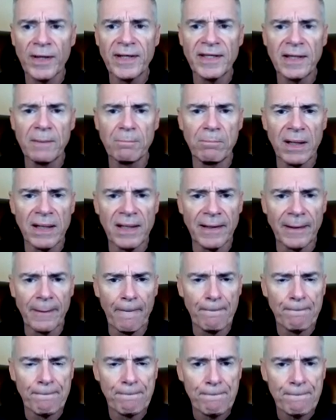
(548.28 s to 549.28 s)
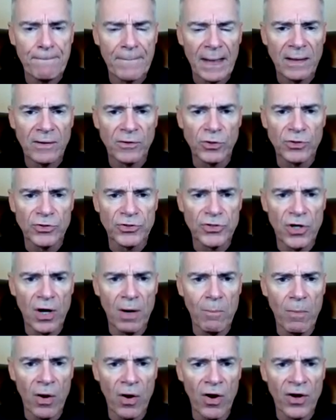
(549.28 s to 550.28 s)
twenty billion dollars. Good
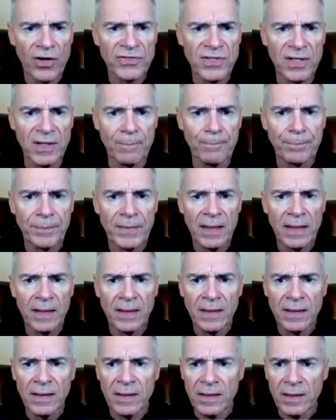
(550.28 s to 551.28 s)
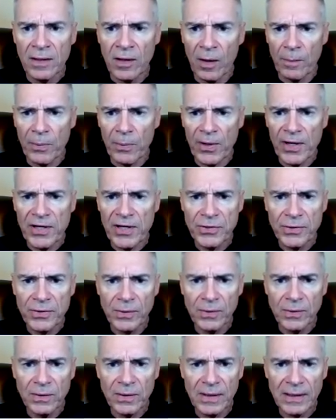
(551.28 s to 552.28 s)
job, Oxy.
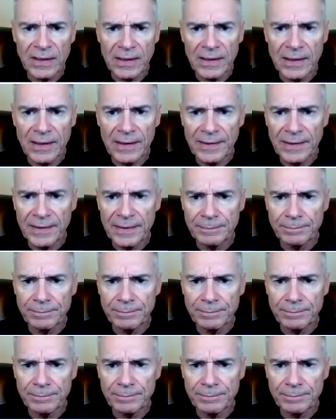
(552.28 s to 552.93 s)
Operational, uh,